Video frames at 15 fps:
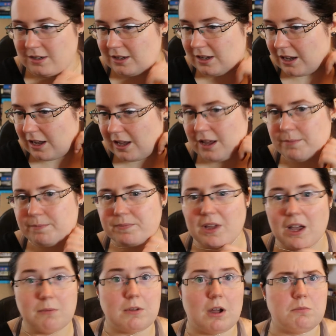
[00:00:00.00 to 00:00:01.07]

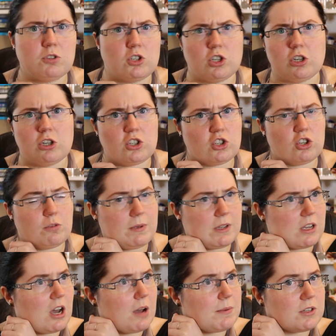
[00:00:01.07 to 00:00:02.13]
I'm sure she'll be
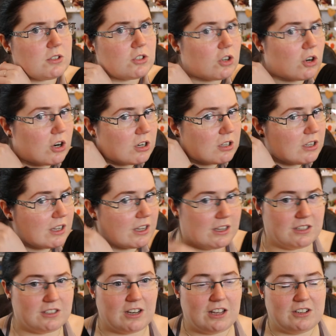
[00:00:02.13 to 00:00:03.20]
coming shortly.
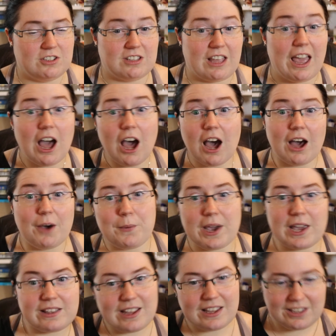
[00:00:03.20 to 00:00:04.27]
And then she's like,
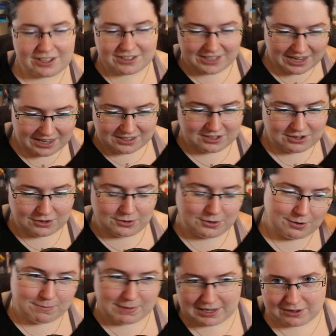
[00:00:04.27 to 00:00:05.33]
why didn't you say so?
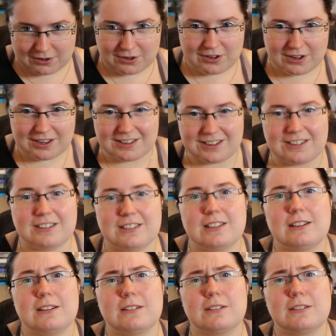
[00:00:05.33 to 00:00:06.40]
Oh my god. And it's
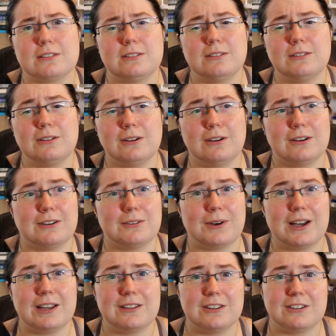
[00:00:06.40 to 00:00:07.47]
like, oh no, why
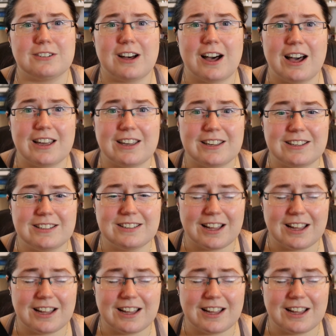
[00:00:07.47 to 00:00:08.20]
are you lying?